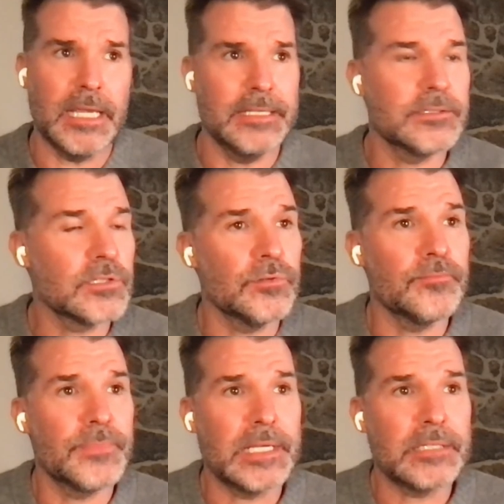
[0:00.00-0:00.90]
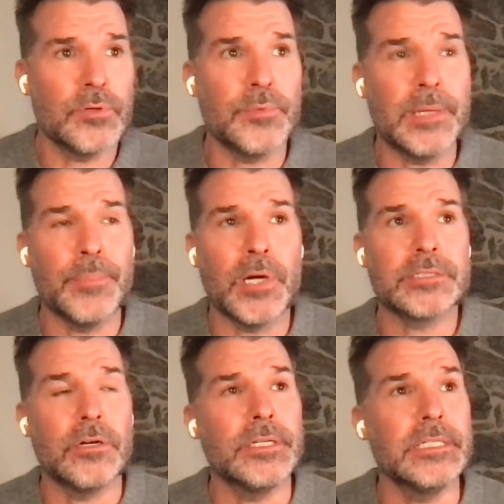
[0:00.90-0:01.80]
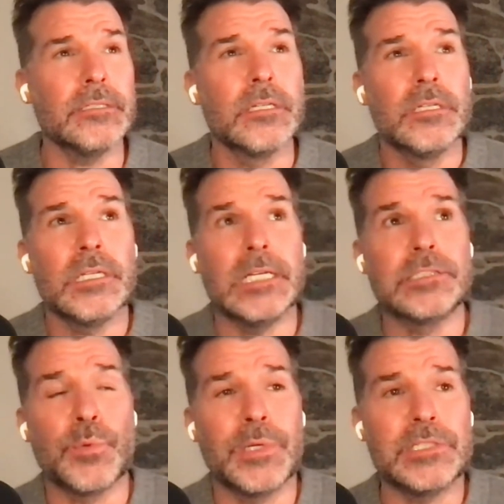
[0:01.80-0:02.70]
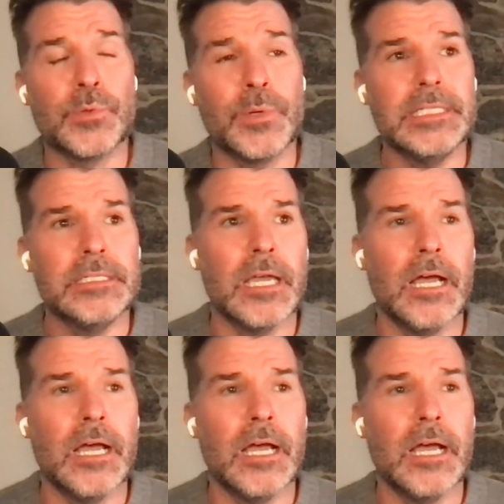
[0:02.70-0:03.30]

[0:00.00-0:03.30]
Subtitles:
And so that's what we embarked on in 2020.